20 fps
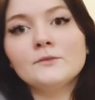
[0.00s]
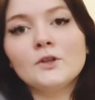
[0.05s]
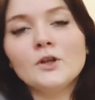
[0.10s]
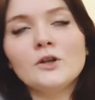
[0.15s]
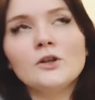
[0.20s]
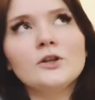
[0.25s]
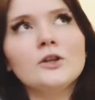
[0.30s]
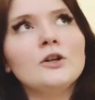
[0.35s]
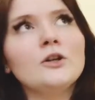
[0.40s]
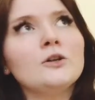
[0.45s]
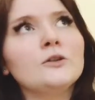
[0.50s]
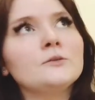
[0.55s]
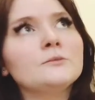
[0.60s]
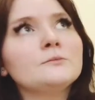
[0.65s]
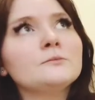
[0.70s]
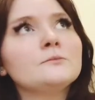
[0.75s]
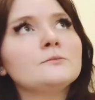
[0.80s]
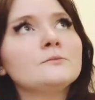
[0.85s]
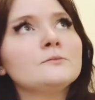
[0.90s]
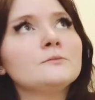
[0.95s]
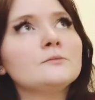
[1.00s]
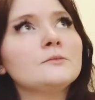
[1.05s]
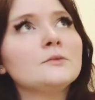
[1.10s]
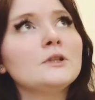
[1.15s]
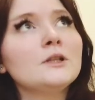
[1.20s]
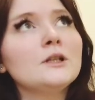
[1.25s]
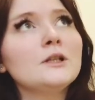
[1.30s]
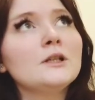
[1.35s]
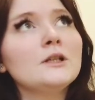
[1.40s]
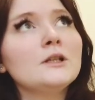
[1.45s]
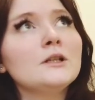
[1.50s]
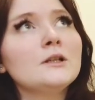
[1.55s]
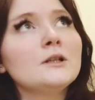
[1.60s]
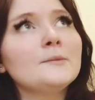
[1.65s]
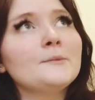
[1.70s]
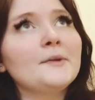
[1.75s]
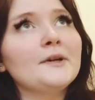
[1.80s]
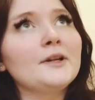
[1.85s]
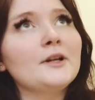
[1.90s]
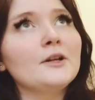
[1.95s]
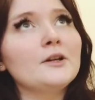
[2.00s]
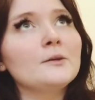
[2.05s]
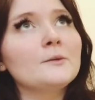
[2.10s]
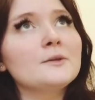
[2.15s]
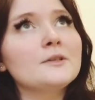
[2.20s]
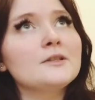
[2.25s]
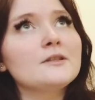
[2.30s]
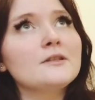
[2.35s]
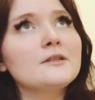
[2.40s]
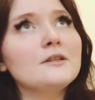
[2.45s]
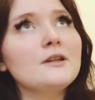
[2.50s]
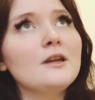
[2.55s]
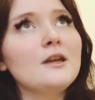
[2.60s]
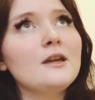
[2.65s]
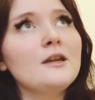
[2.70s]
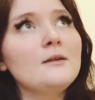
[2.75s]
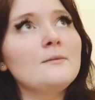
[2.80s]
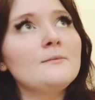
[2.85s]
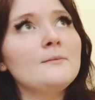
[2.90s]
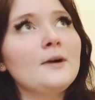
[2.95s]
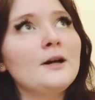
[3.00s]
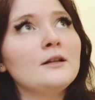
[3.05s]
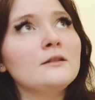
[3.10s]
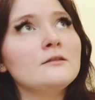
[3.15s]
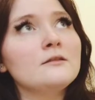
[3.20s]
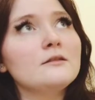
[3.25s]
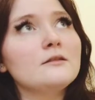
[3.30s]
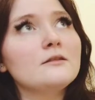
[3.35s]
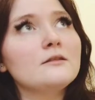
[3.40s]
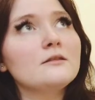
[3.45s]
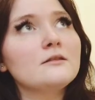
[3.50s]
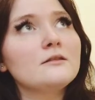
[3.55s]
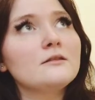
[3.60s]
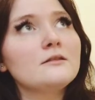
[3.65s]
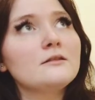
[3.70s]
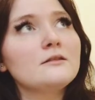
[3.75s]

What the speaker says: Or no, my daughter was 8 months.